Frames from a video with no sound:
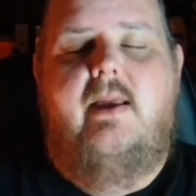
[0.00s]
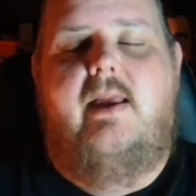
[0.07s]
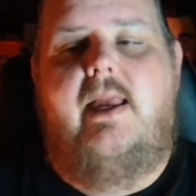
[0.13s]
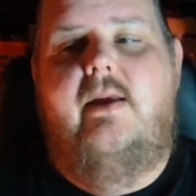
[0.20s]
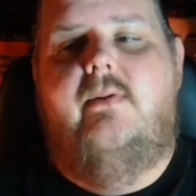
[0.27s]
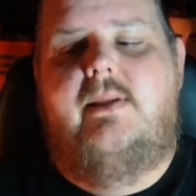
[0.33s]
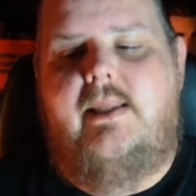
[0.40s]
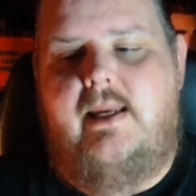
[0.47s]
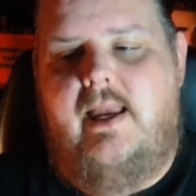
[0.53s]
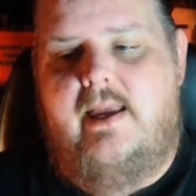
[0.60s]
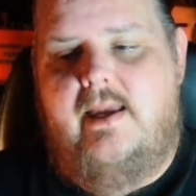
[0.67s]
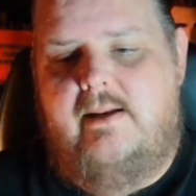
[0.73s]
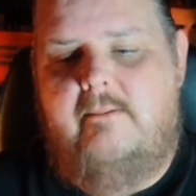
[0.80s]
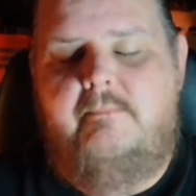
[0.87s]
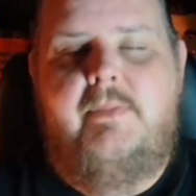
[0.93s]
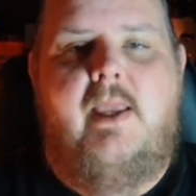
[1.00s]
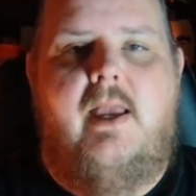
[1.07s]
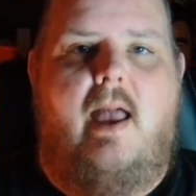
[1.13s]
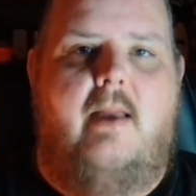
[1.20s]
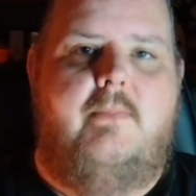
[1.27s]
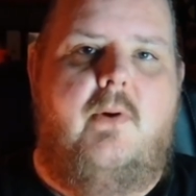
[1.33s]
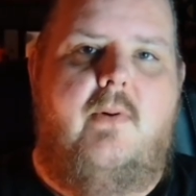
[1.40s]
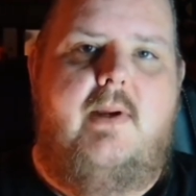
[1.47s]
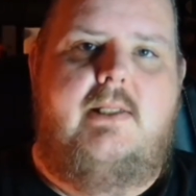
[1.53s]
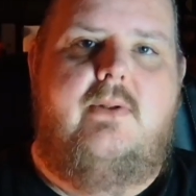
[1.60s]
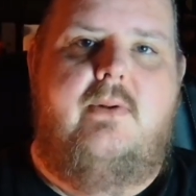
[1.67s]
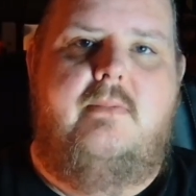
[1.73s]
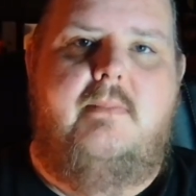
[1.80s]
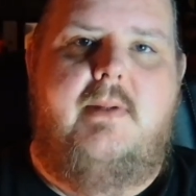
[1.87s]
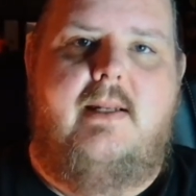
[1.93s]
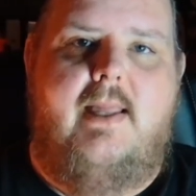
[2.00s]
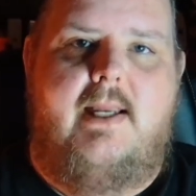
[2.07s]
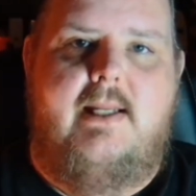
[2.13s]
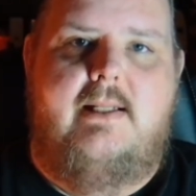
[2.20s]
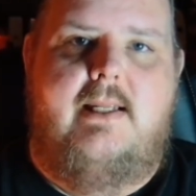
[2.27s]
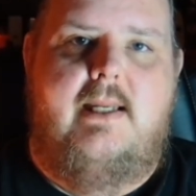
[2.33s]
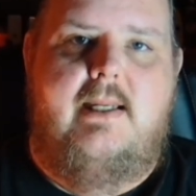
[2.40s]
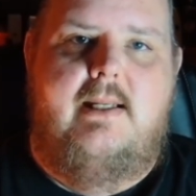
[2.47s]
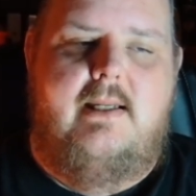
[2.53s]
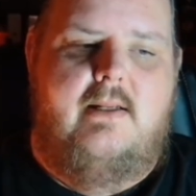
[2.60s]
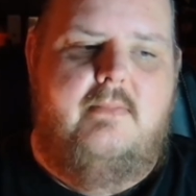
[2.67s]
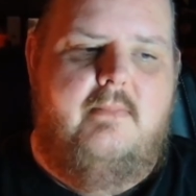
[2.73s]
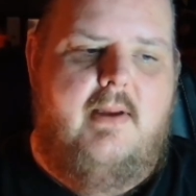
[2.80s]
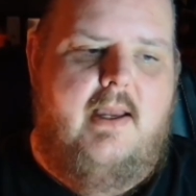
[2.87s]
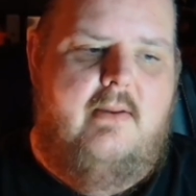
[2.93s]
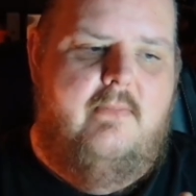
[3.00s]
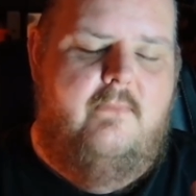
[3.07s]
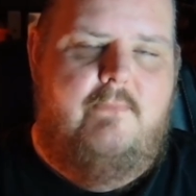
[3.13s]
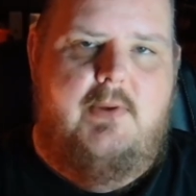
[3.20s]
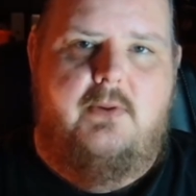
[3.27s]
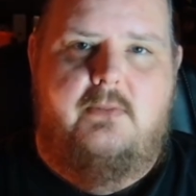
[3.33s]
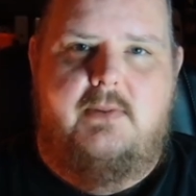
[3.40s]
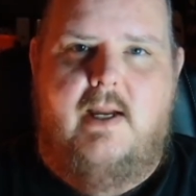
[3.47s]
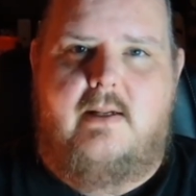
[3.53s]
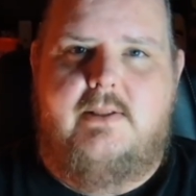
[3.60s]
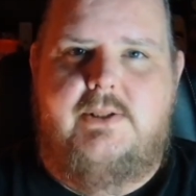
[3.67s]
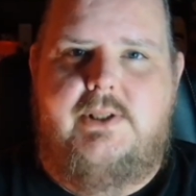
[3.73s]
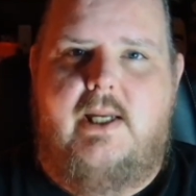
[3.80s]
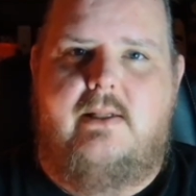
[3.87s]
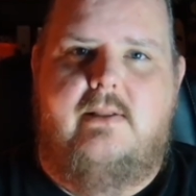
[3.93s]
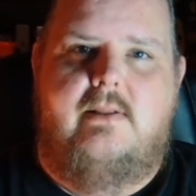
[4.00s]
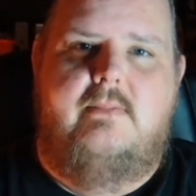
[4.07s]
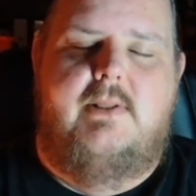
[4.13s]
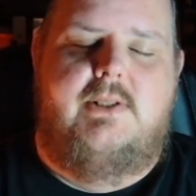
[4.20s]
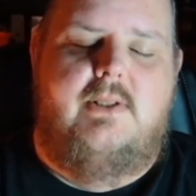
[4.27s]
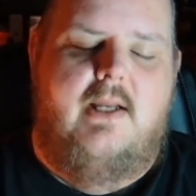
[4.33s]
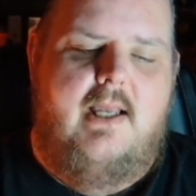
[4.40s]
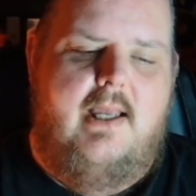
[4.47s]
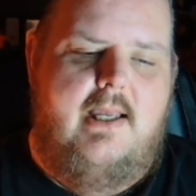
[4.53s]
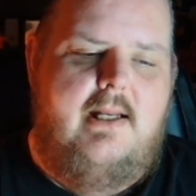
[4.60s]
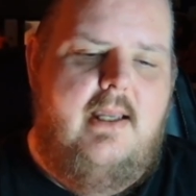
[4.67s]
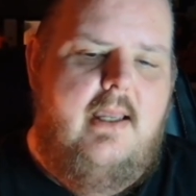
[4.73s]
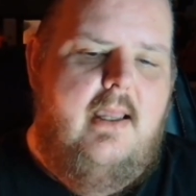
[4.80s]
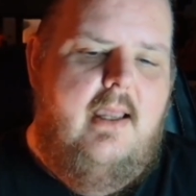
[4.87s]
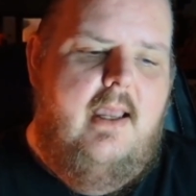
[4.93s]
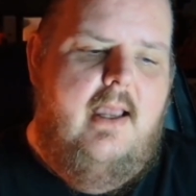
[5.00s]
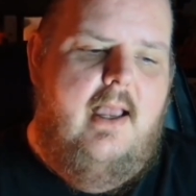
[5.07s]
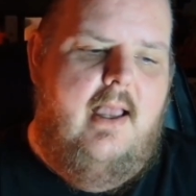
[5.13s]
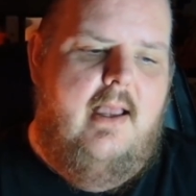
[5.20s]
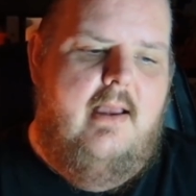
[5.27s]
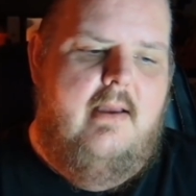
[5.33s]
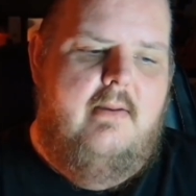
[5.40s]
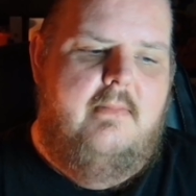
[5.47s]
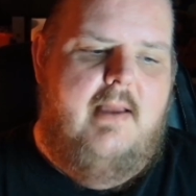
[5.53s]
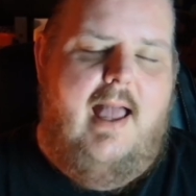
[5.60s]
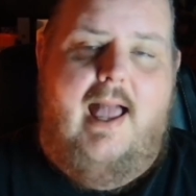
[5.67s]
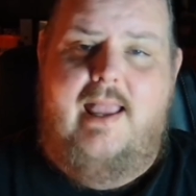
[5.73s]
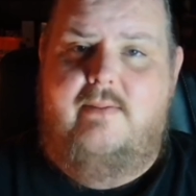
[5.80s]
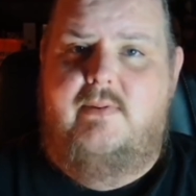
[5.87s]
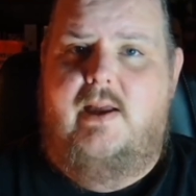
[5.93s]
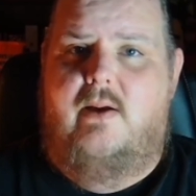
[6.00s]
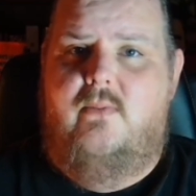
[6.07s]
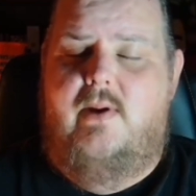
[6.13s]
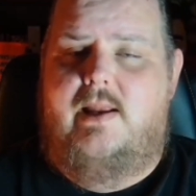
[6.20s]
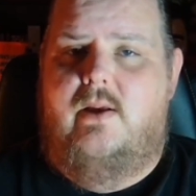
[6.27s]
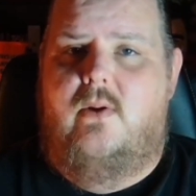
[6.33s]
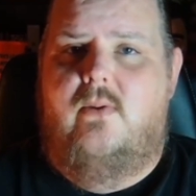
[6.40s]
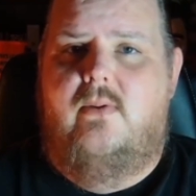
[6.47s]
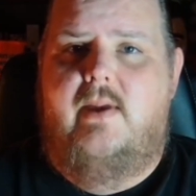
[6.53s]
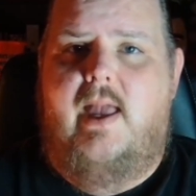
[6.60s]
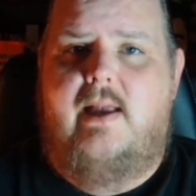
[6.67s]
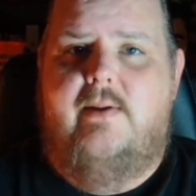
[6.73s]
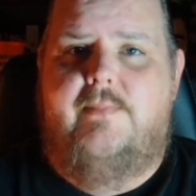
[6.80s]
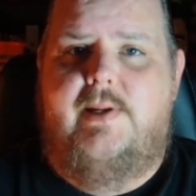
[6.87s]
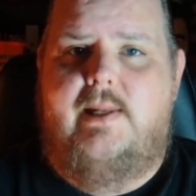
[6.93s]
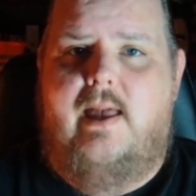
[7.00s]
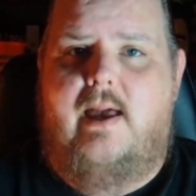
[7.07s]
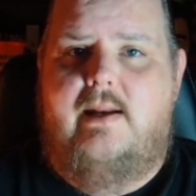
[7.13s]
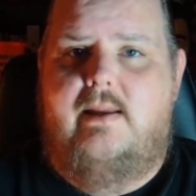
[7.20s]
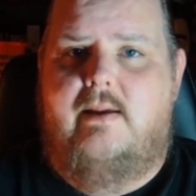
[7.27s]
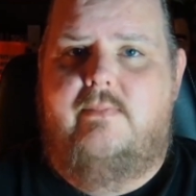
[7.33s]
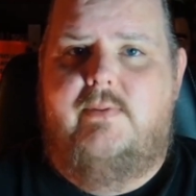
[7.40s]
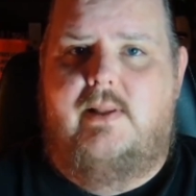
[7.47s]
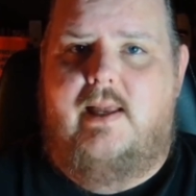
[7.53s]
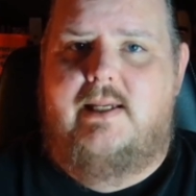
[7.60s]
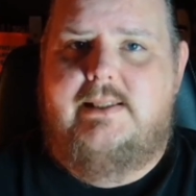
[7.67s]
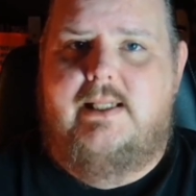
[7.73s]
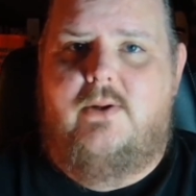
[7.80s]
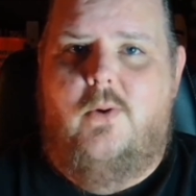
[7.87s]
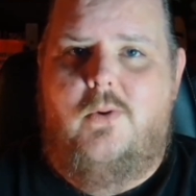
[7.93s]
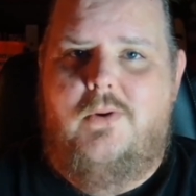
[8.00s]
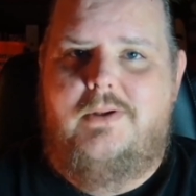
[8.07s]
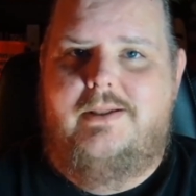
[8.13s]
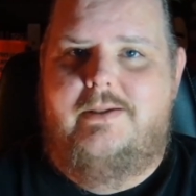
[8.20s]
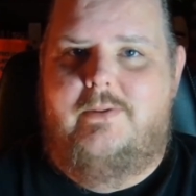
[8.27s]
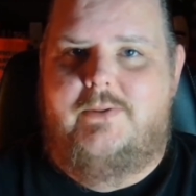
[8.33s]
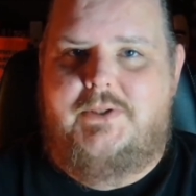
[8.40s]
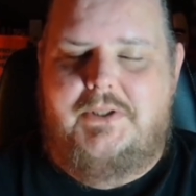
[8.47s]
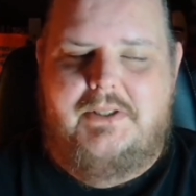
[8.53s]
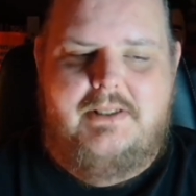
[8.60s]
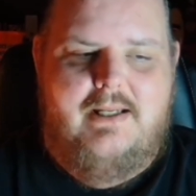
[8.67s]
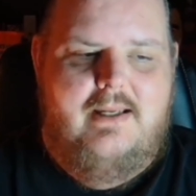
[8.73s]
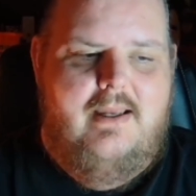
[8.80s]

Here at the end, I'm going to admit, like I did in my review of Doctor Jekyll and Mister Hyde, um, I have not read a whole heck of a lot of classic horror literature